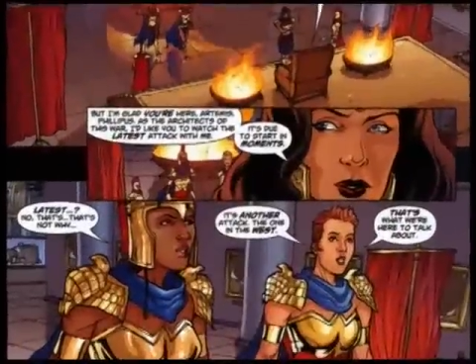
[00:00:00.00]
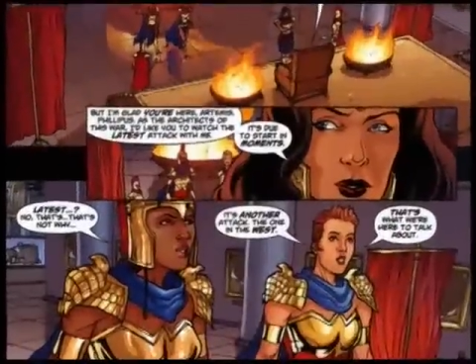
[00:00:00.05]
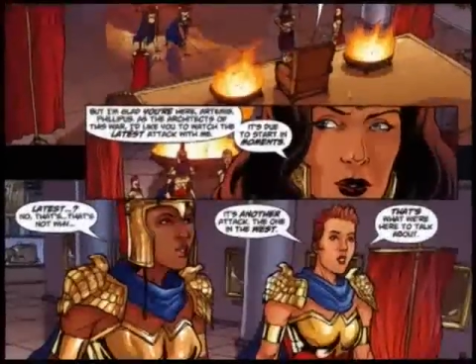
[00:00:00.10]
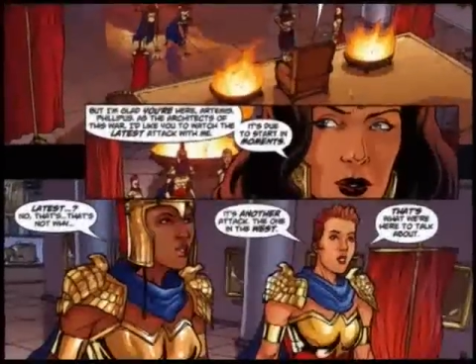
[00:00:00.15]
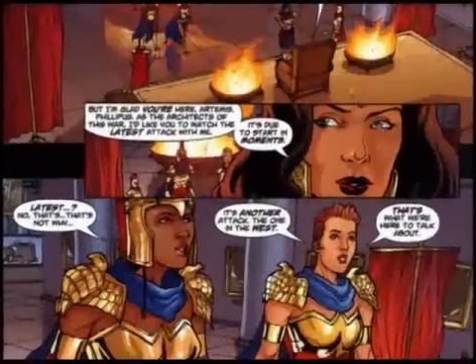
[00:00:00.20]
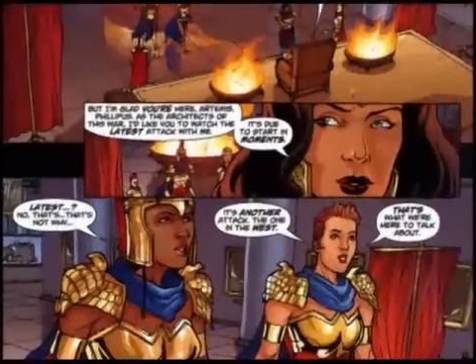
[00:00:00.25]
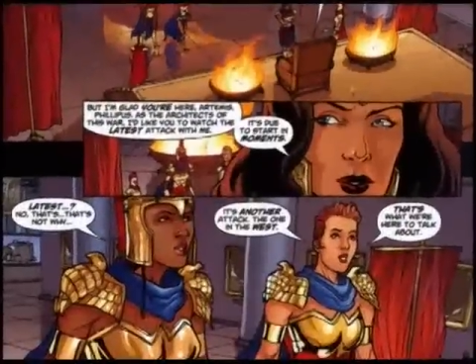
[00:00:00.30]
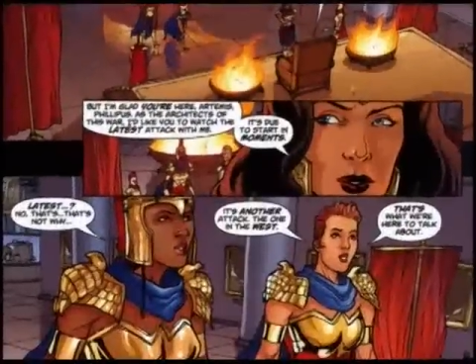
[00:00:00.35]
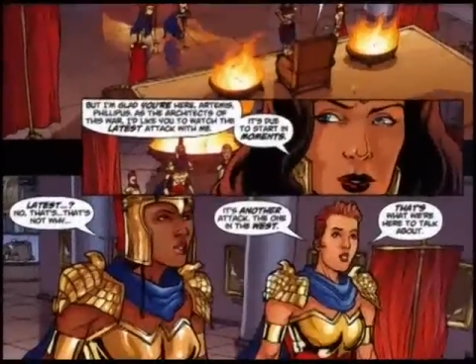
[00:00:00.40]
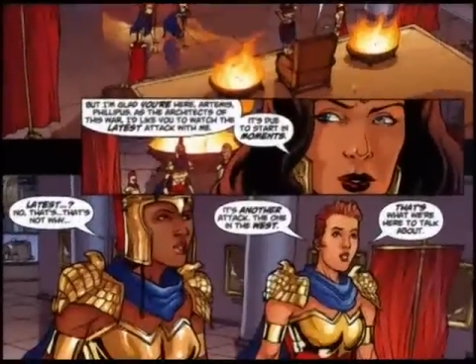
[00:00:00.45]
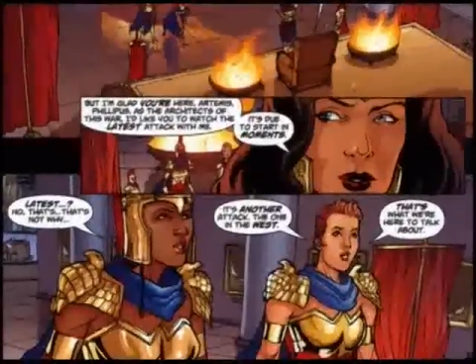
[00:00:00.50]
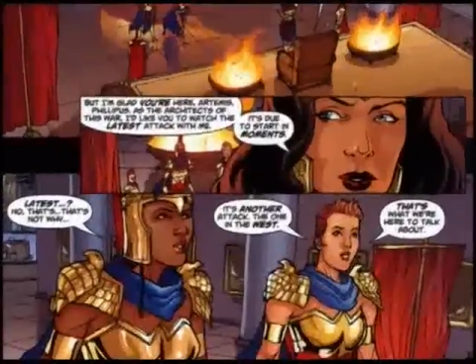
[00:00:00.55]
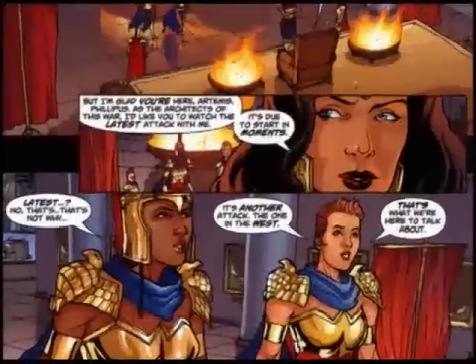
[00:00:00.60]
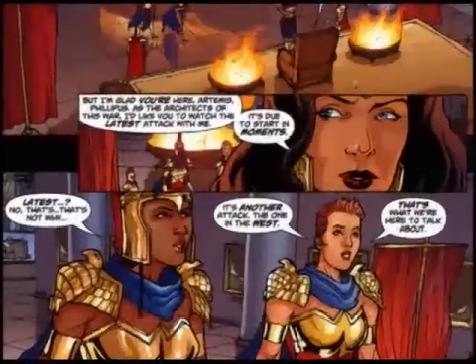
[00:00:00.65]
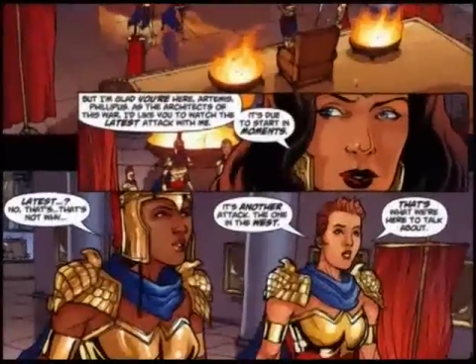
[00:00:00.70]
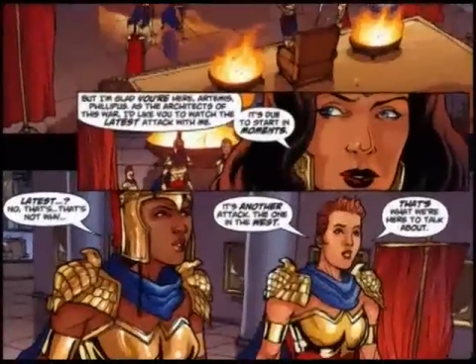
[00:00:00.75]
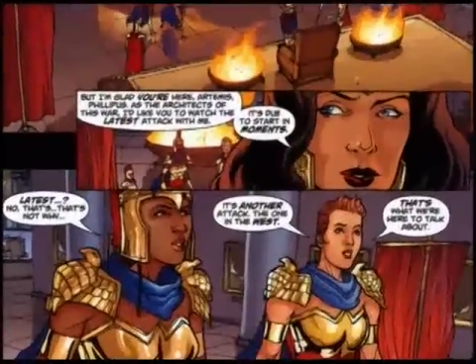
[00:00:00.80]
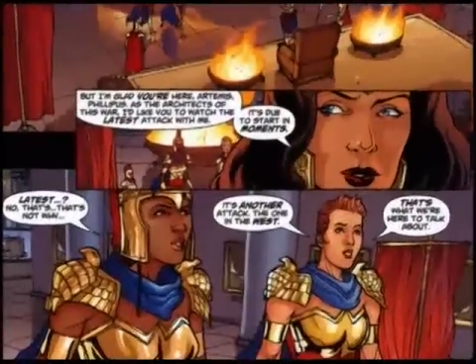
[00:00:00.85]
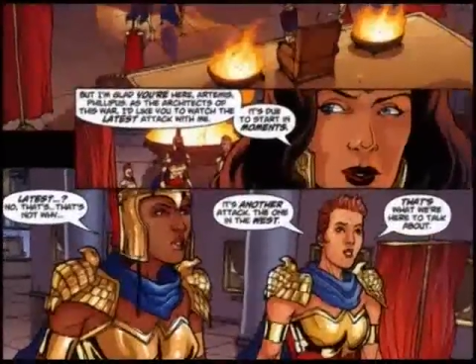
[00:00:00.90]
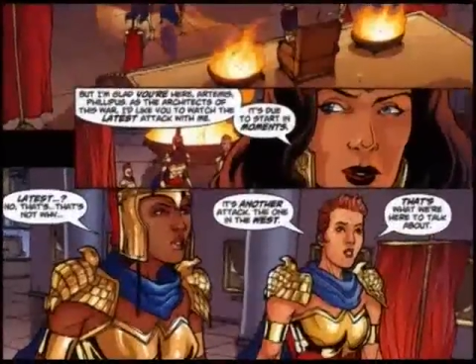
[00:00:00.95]
and Artemis,
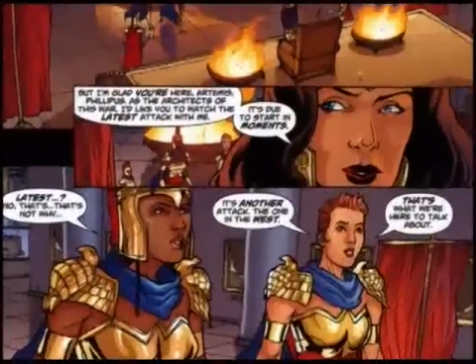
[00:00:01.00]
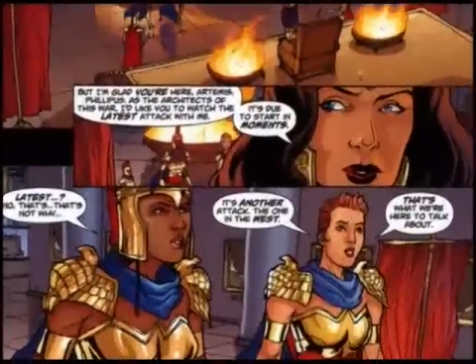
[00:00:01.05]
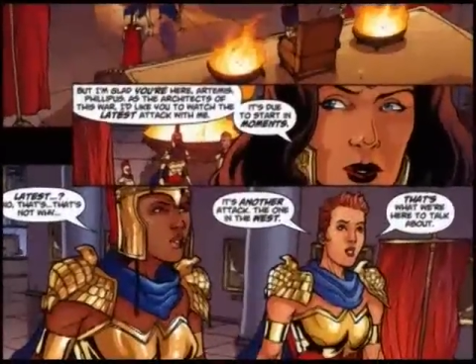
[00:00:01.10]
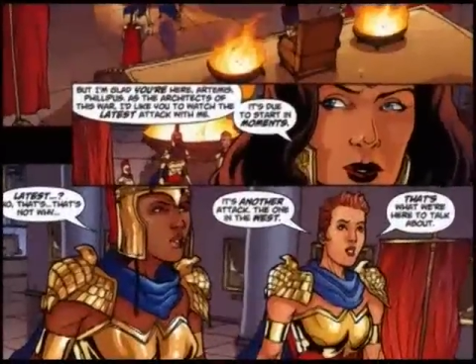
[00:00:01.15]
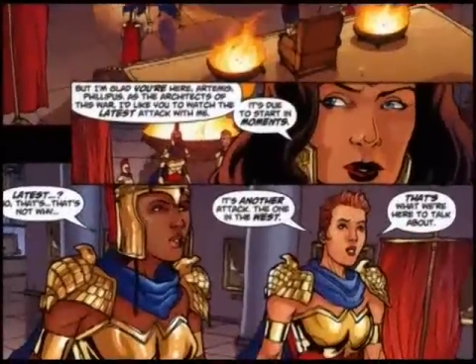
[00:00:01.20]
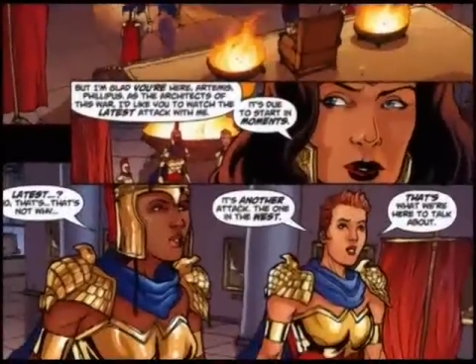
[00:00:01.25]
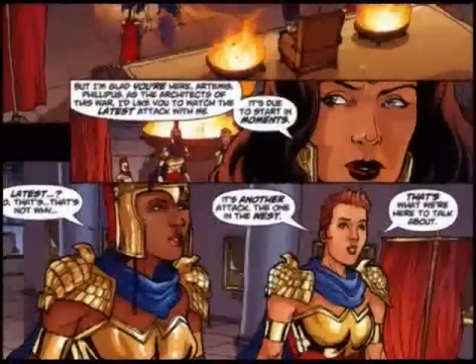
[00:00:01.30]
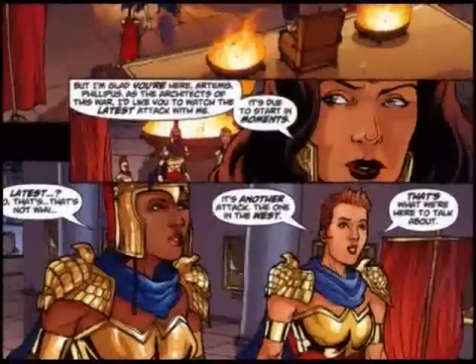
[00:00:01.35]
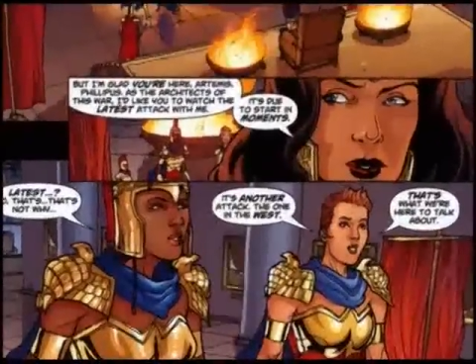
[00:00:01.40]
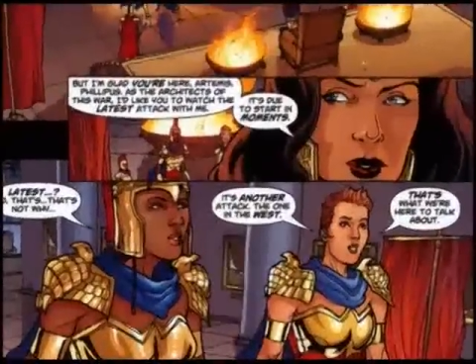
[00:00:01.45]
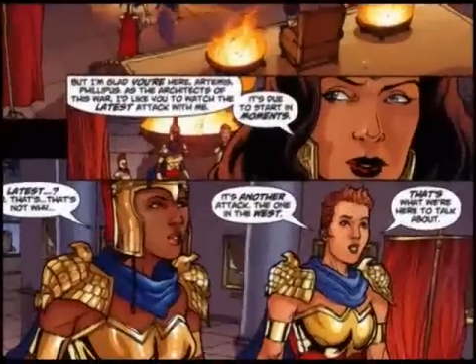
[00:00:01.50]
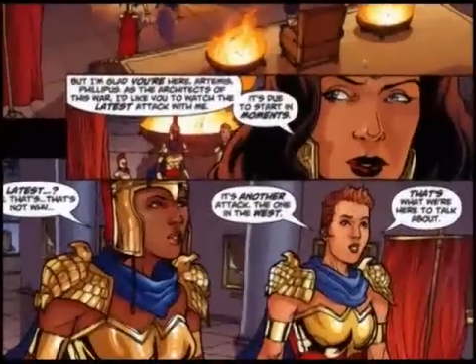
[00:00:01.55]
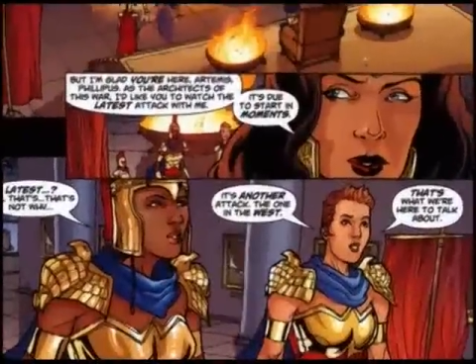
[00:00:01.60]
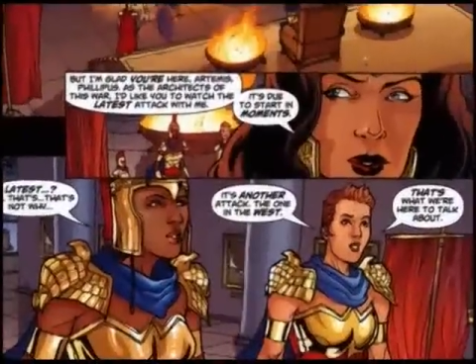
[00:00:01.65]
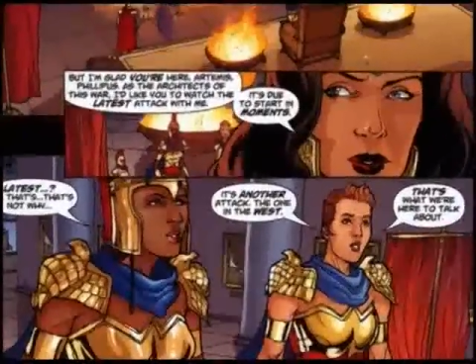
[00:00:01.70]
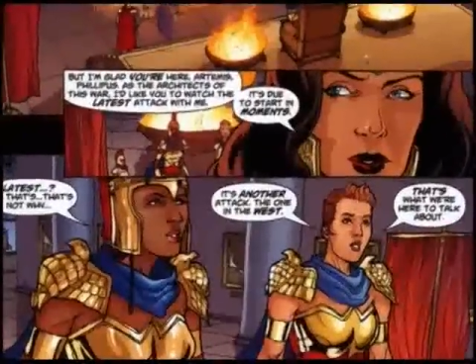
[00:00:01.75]
two longtime supporting